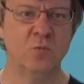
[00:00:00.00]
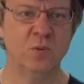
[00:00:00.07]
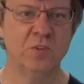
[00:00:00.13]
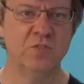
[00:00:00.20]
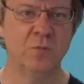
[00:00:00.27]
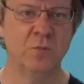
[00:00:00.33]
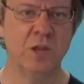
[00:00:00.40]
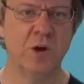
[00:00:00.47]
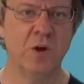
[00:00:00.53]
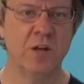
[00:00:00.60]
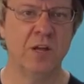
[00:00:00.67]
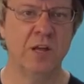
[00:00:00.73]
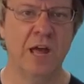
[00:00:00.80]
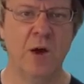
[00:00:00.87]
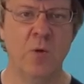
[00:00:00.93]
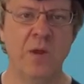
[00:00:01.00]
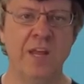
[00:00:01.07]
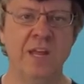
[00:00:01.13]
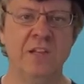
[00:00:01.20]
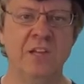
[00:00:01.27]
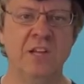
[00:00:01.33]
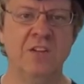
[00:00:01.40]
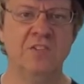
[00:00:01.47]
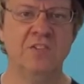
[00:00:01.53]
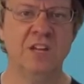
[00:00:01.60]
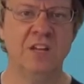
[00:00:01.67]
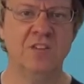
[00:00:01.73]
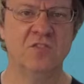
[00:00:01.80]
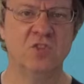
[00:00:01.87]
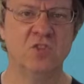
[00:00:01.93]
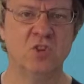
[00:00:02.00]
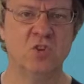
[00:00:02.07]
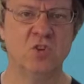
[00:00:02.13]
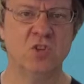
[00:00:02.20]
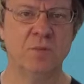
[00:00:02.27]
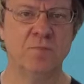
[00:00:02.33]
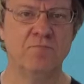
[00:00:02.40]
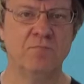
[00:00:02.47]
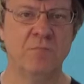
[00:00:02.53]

whistleblower and WikiLeaks the institution.